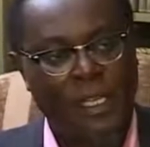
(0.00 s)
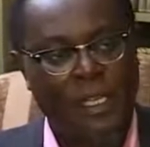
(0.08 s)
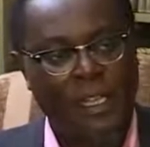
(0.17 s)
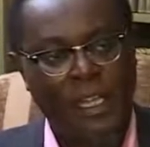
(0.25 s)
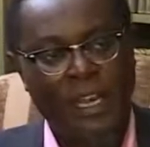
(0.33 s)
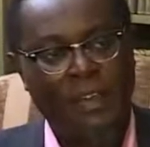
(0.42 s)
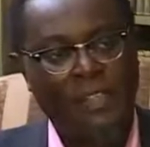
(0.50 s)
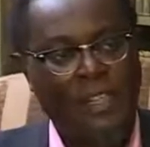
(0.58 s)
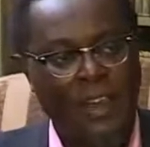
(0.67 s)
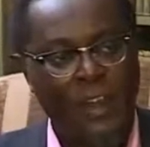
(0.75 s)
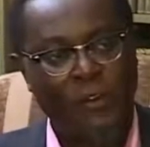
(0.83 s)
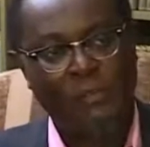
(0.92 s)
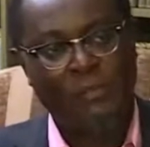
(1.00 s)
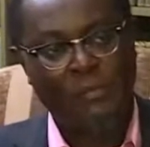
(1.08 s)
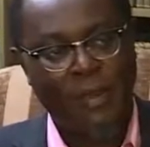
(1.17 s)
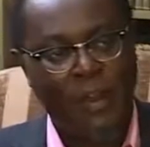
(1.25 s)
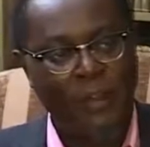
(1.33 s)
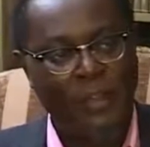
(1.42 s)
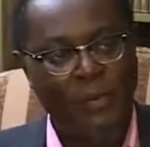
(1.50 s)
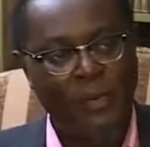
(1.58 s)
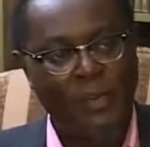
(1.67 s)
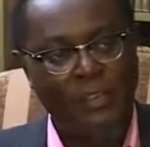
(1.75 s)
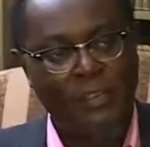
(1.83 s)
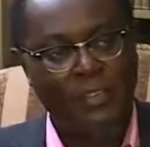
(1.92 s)
Then after the runoff,
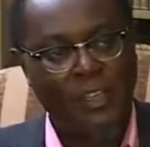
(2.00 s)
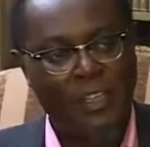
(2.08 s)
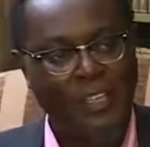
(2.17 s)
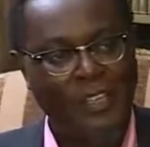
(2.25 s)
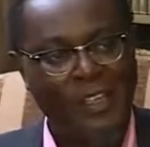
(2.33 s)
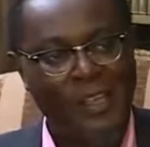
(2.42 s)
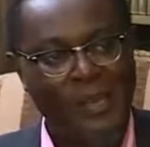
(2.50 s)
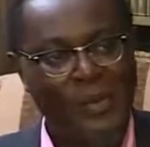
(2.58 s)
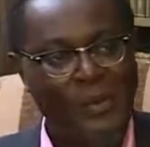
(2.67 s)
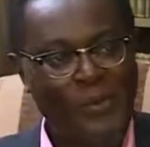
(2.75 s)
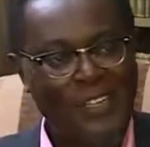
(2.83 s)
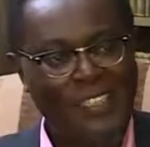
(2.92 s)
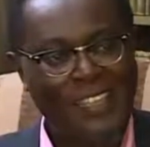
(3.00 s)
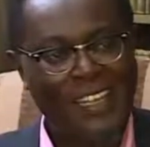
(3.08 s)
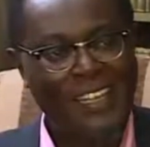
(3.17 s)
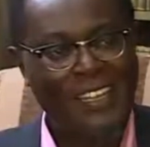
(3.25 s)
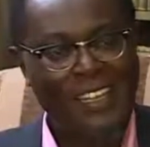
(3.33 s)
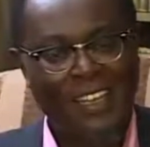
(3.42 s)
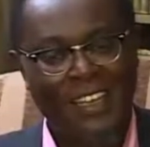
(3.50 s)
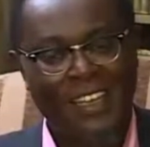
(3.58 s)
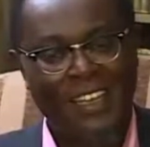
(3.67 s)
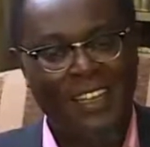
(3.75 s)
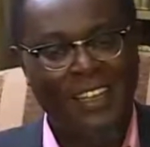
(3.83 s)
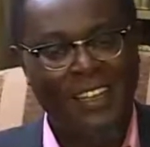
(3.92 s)
Maraga will say
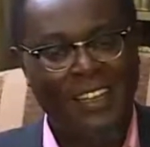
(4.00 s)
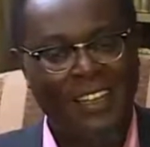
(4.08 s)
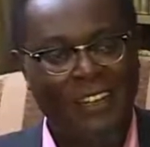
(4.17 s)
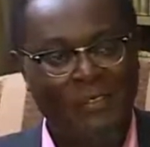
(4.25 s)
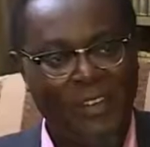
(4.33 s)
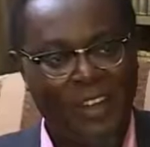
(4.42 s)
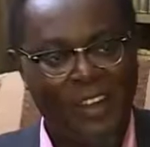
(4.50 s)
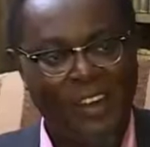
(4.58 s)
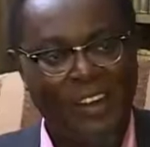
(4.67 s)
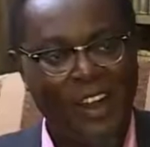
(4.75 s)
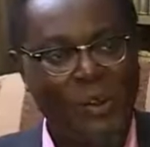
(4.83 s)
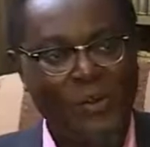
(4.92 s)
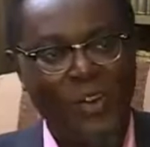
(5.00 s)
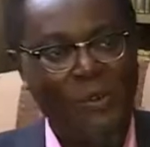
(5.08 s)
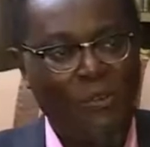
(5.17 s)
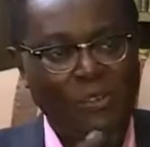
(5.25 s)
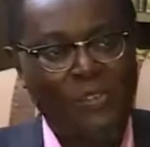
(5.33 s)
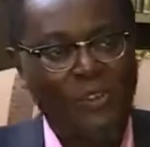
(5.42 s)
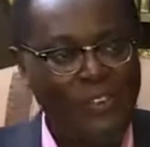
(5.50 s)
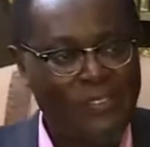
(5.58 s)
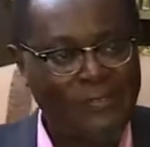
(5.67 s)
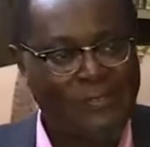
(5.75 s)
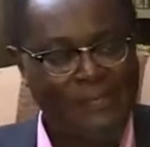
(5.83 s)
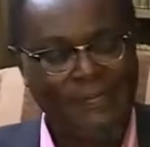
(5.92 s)
round 1 was wrong,
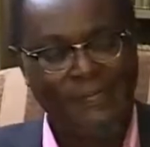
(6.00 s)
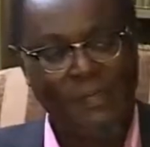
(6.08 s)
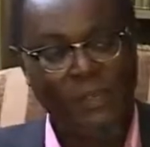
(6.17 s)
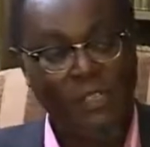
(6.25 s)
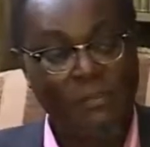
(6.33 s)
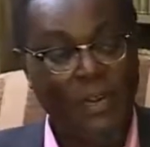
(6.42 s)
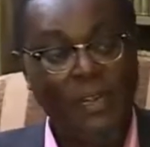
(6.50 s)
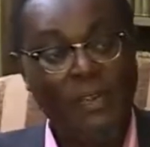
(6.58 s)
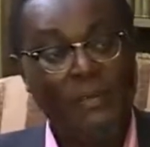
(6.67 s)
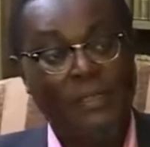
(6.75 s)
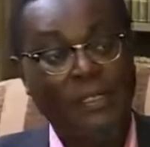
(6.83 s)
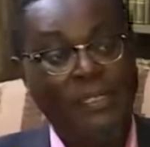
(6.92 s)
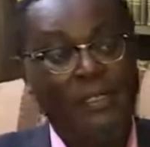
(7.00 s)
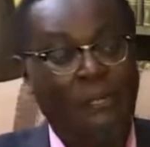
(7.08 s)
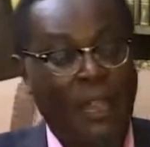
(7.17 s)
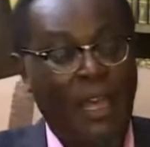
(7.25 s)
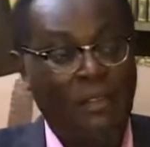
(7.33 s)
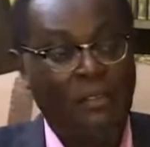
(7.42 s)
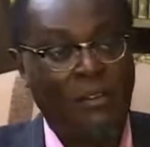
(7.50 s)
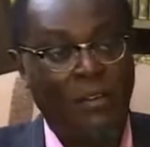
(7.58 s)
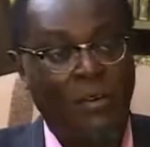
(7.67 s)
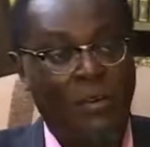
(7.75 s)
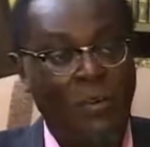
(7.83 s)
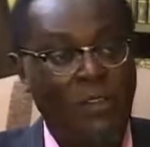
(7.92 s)
because Maraga will still be there,
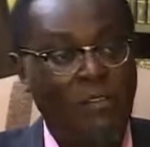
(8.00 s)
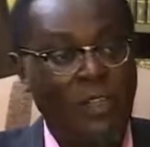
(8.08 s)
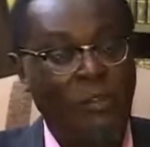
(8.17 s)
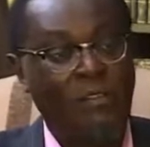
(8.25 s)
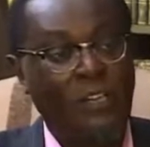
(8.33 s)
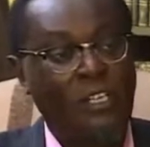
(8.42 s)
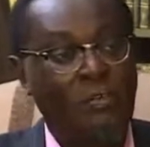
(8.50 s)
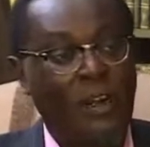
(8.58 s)
or whoever the equivalent of